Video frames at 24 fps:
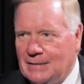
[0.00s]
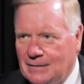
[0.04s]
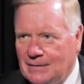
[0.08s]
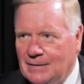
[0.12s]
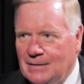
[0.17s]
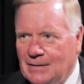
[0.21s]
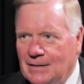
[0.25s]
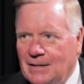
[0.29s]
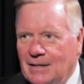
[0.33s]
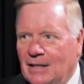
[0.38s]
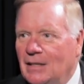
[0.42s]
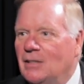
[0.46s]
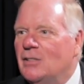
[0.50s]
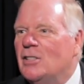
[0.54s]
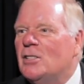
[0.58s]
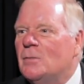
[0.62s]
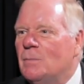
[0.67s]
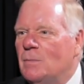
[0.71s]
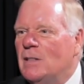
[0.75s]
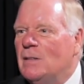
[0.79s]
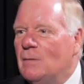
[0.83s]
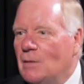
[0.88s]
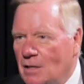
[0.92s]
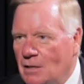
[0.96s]
Yeah. It'll just
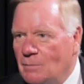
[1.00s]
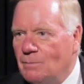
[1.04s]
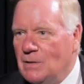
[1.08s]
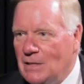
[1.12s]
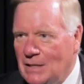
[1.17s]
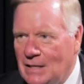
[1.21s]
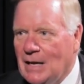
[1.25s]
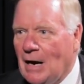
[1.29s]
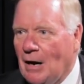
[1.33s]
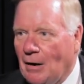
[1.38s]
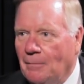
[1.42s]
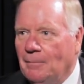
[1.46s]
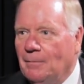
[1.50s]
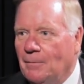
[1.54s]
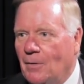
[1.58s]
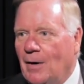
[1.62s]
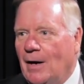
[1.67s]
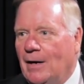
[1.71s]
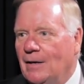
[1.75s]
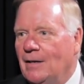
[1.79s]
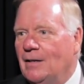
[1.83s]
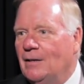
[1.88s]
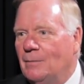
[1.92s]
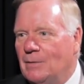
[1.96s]
be, it'll be there,
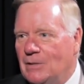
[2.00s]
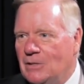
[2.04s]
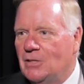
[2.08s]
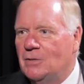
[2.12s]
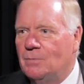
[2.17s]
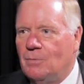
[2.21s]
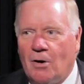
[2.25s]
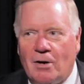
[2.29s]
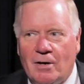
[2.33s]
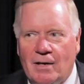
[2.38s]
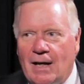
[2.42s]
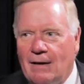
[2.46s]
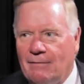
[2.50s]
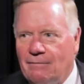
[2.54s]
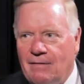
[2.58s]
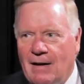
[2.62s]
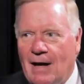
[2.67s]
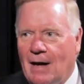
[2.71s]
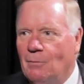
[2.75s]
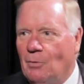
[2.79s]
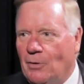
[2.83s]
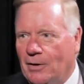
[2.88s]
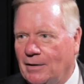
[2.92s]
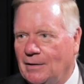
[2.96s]
right? It'll be just part of that
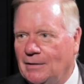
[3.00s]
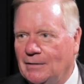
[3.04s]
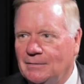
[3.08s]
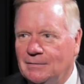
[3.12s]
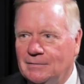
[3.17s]
fabric.